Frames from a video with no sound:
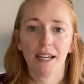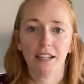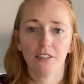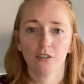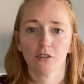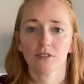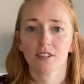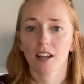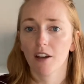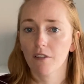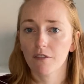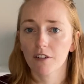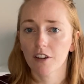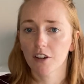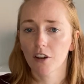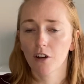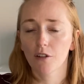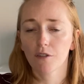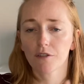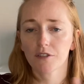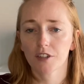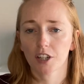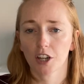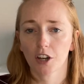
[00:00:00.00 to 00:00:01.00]
yourself
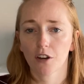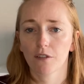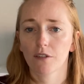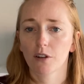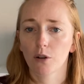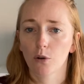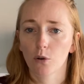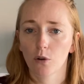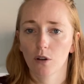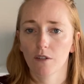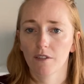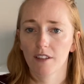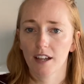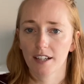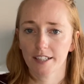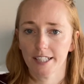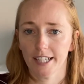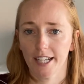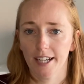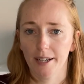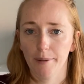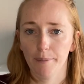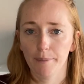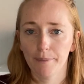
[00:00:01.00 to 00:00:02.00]
enough to cover all of that
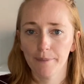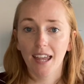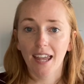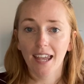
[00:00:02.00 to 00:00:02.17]
time?